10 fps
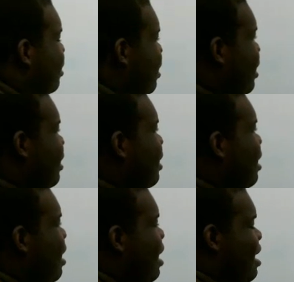Okay,
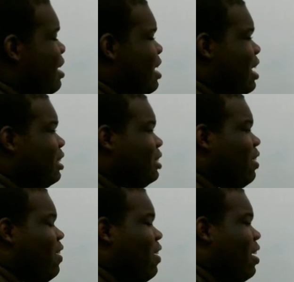and that is
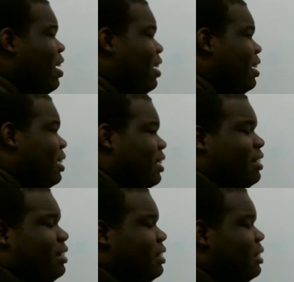our
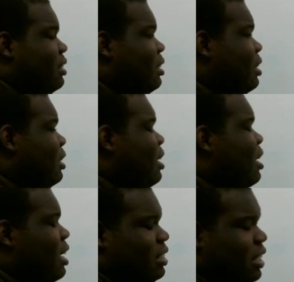
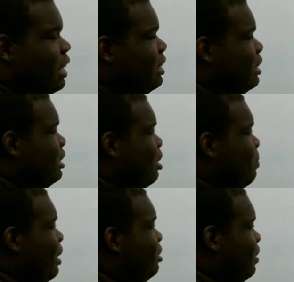adjacency
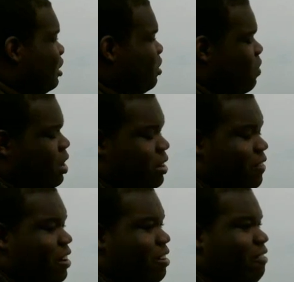matrix for a
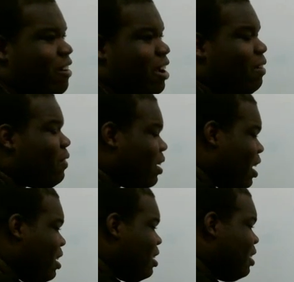directed graph.
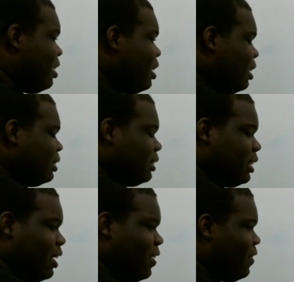Okay,
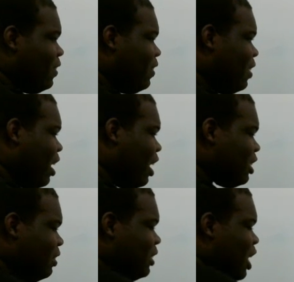so
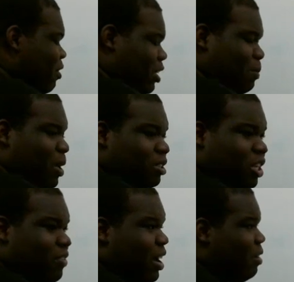as I was saying with the
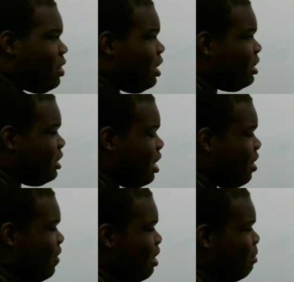multi-graph, there's
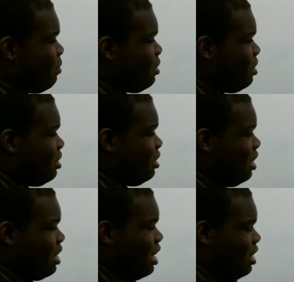no
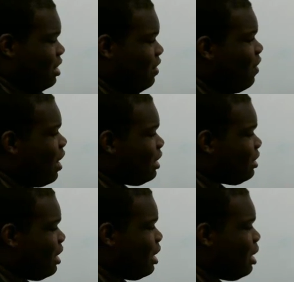you don't have
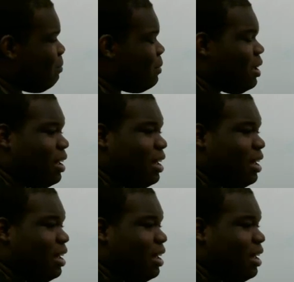to